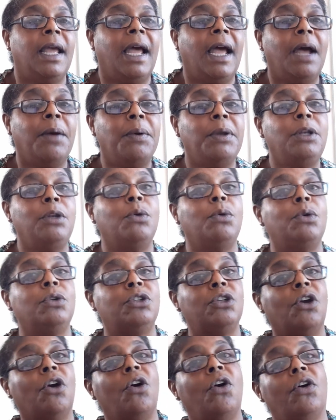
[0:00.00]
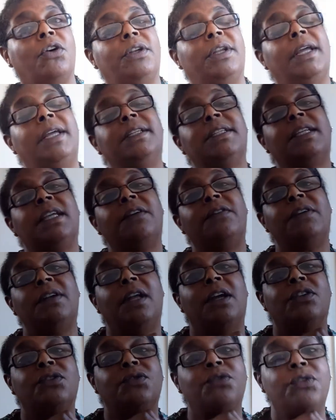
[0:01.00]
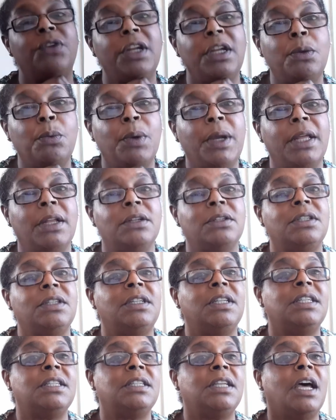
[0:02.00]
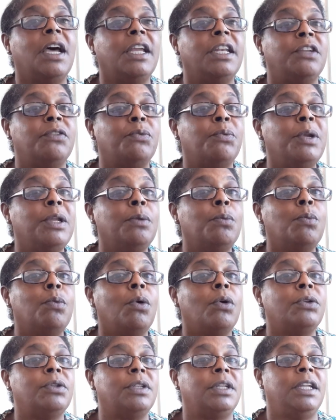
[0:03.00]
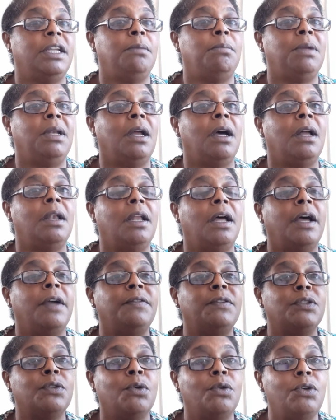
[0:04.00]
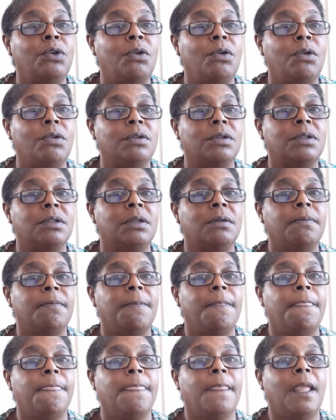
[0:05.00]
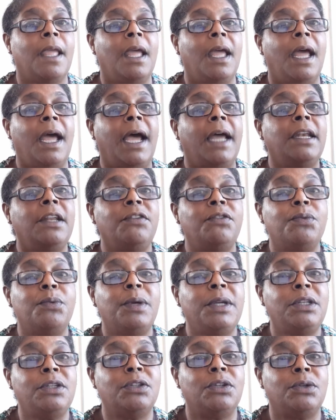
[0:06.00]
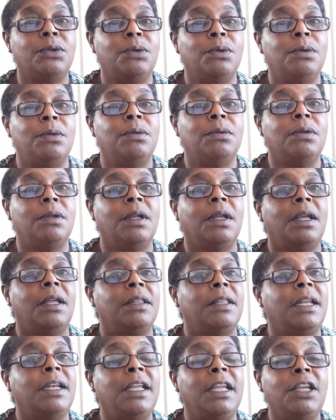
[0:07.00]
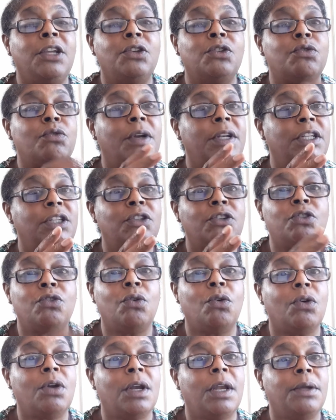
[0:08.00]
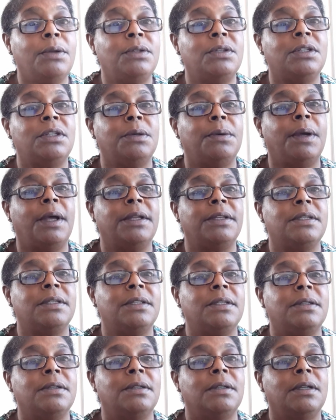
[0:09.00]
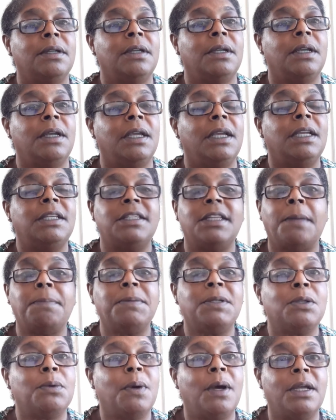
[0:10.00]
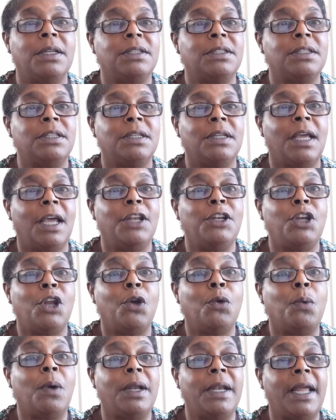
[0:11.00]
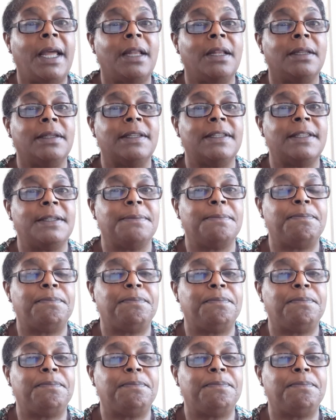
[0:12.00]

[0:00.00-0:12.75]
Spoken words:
Our Lord God has given us free will to decide if we want him in our lives or not. And if we do, then he is ready to draw close to us. It's up to us and no one else.